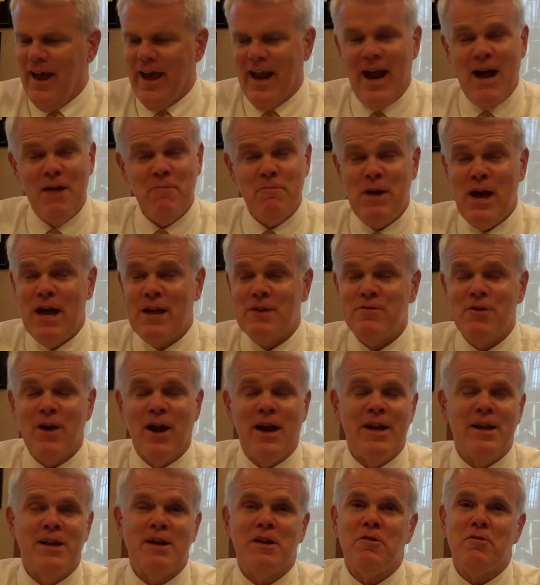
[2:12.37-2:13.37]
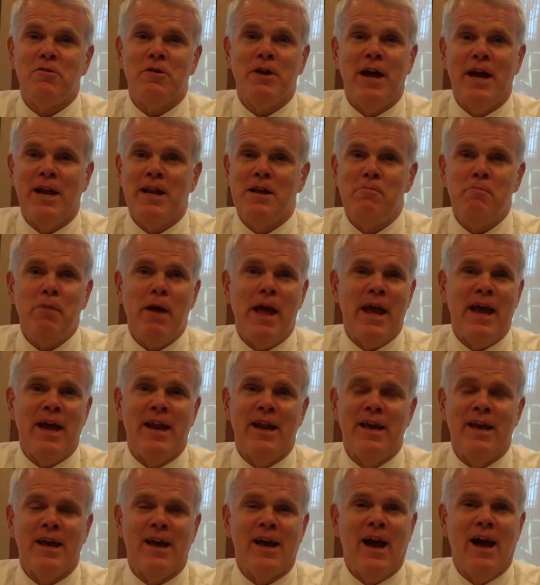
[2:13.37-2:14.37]
And I'm not trying to create a
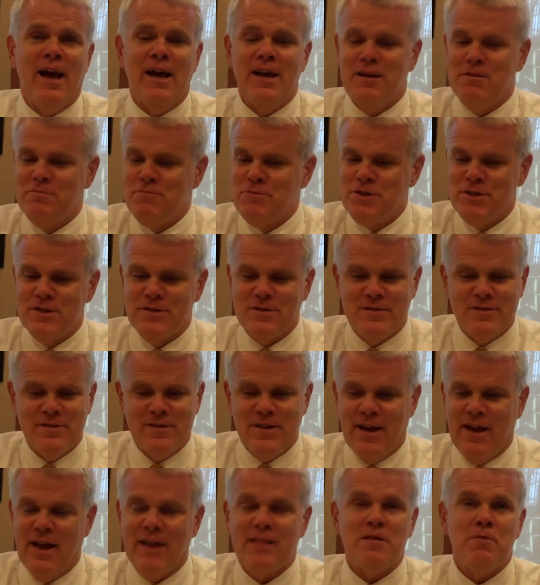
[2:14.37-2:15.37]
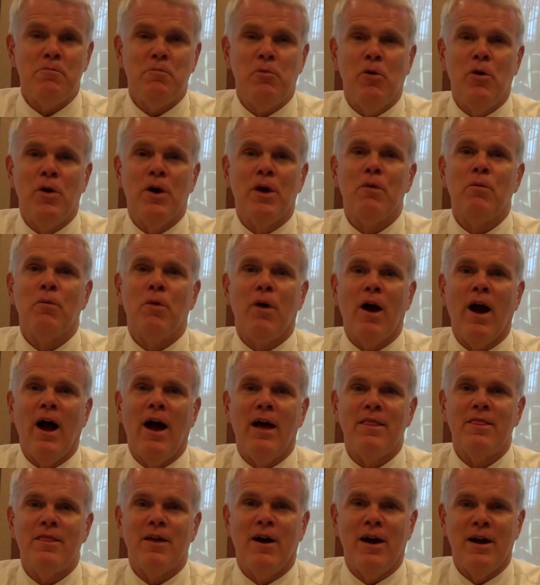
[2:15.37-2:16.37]
panic. I am just at the point where
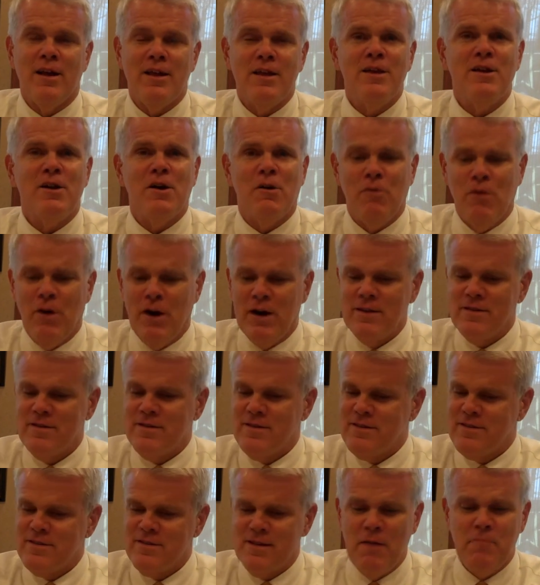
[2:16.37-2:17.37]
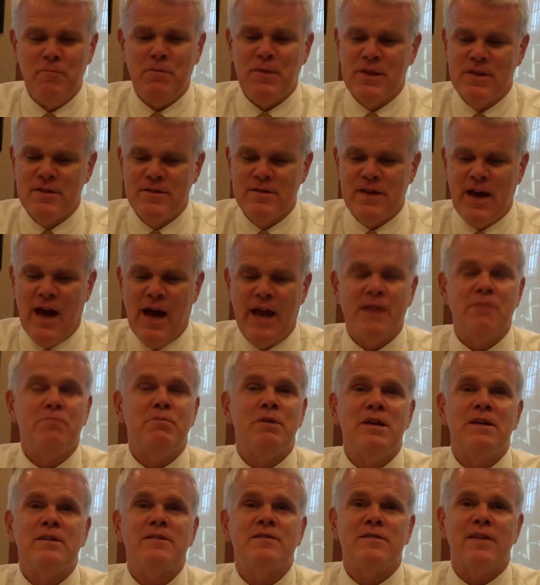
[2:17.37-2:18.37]
I thought, you know what, something's got to
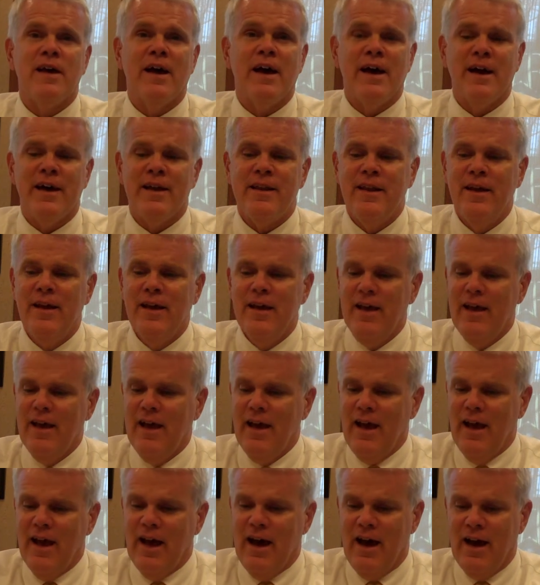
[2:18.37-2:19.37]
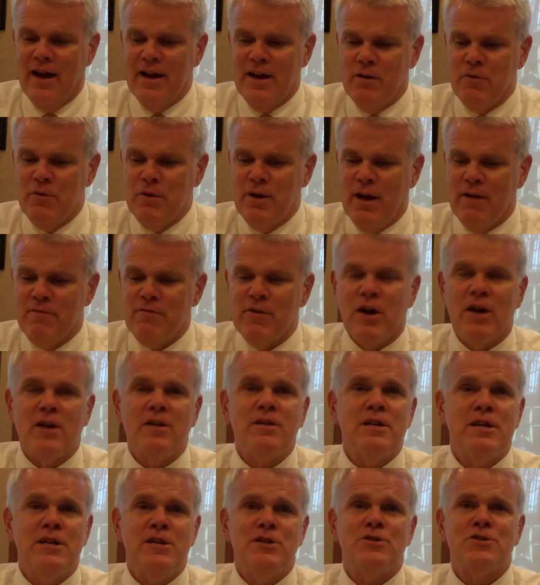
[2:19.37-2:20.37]
be said. Here we have our
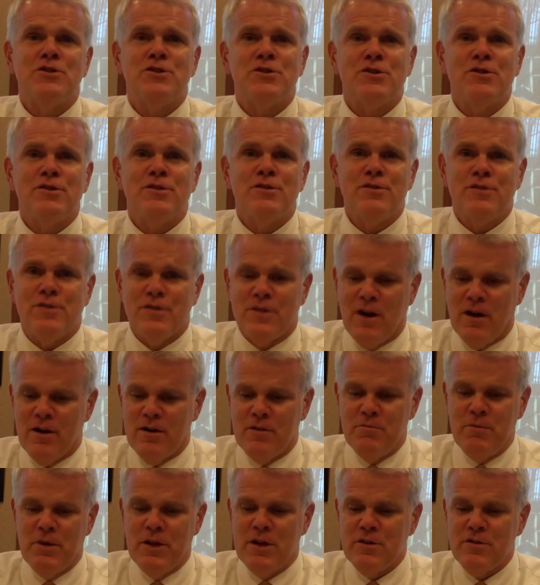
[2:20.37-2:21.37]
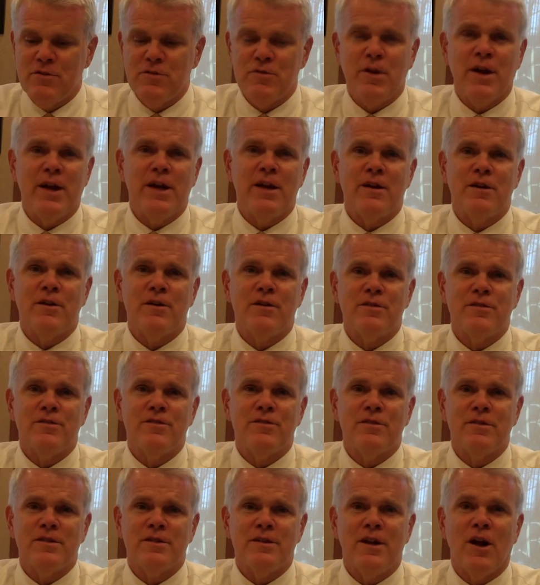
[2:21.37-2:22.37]
teachers and our
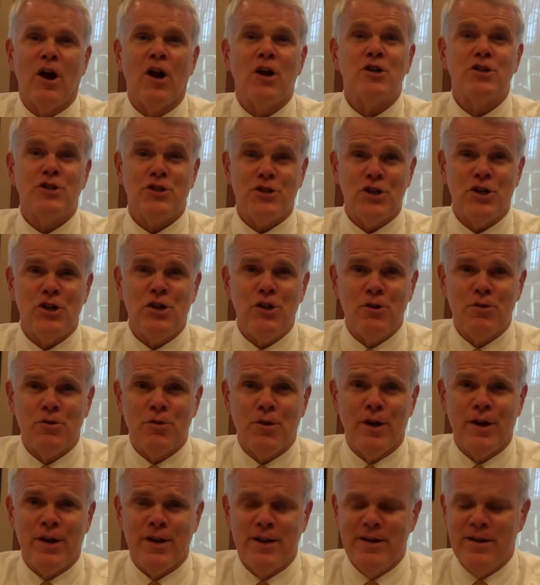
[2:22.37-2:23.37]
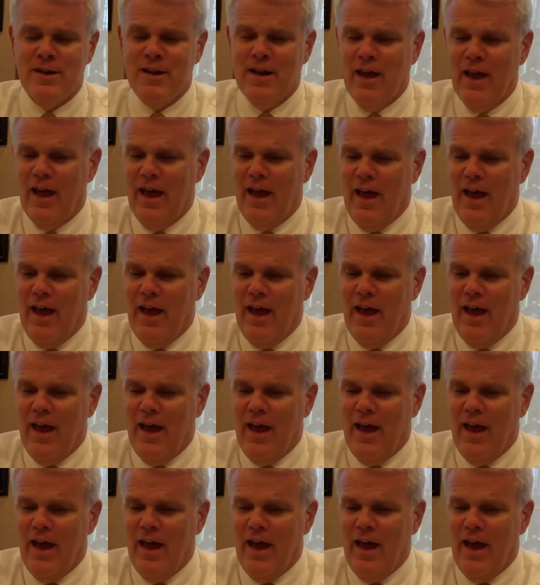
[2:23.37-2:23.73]
administrators and our children